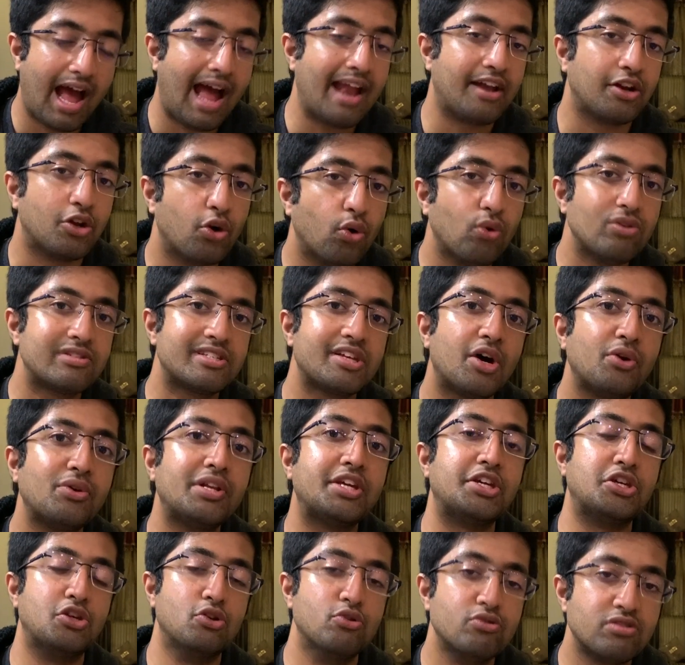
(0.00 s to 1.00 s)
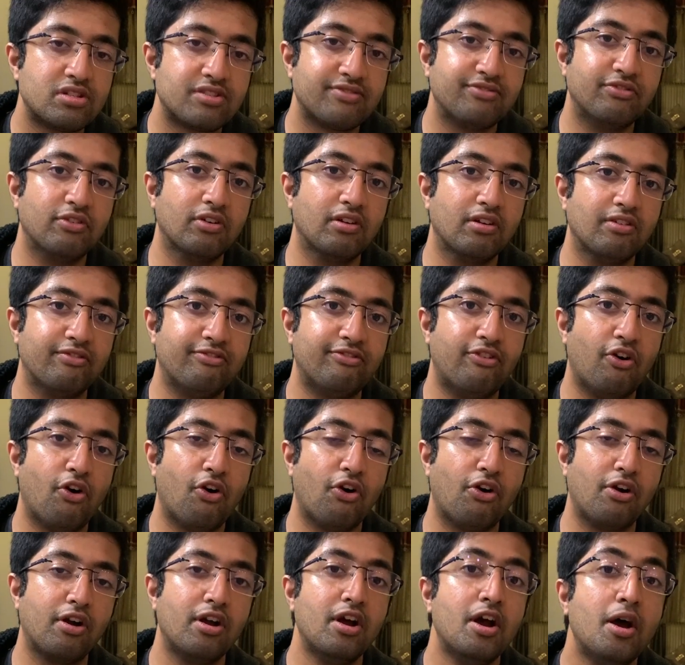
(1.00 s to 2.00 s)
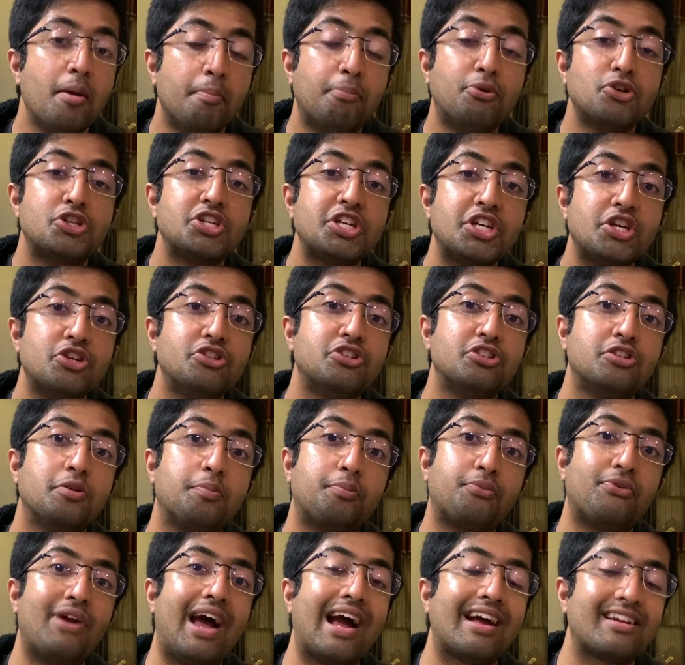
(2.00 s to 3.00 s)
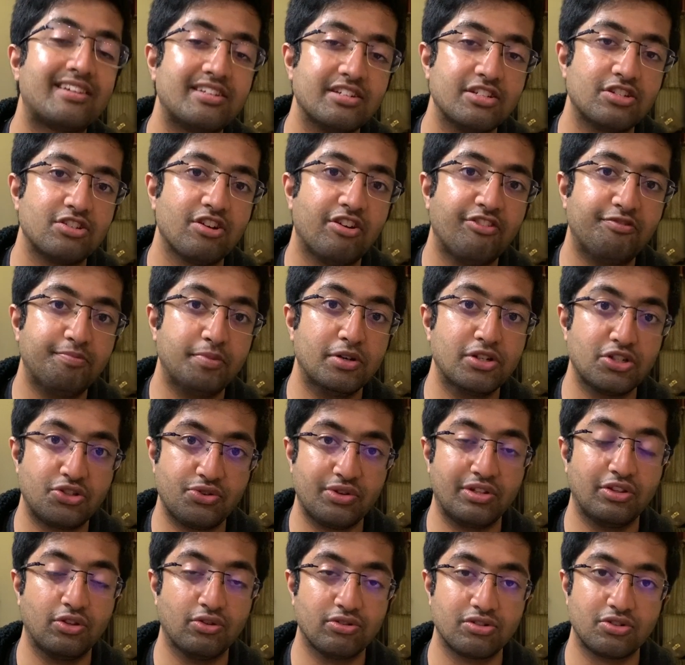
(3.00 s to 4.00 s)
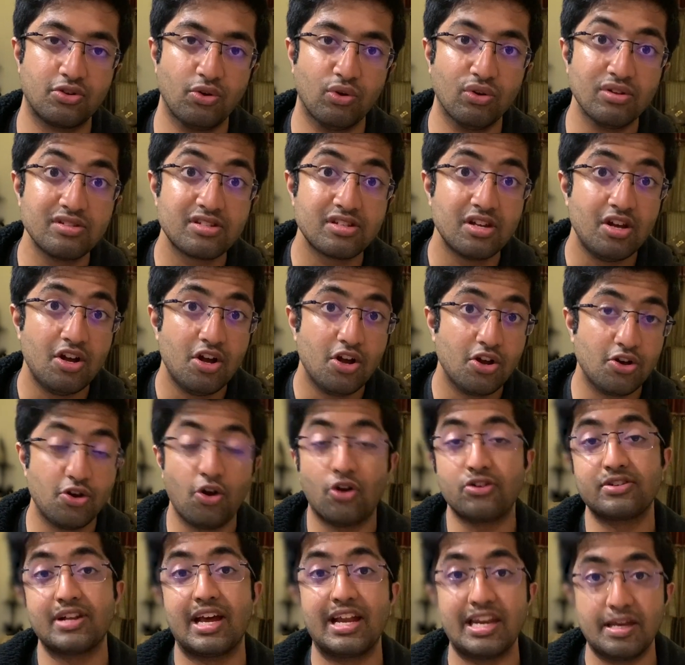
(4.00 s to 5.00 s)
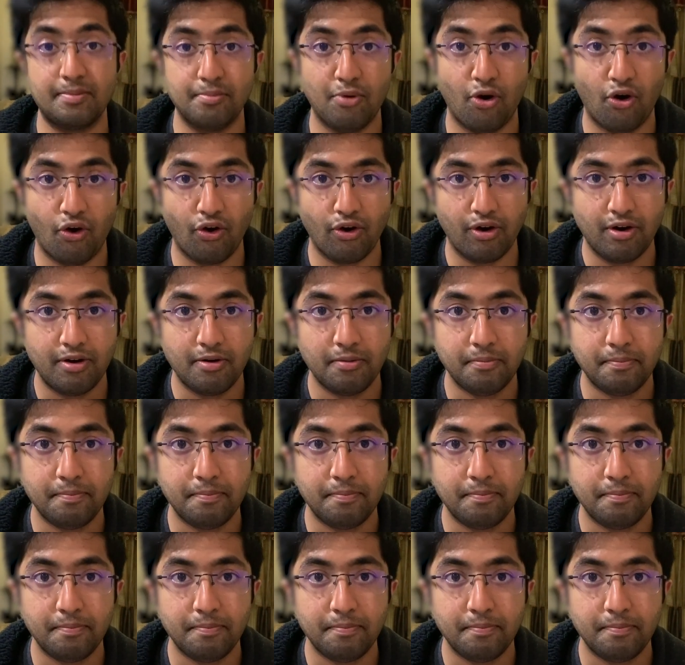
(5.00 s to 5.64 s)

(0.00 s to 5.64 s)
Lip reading: And goals are only useful for putting you to the practice of pursuing those goals, not anymore.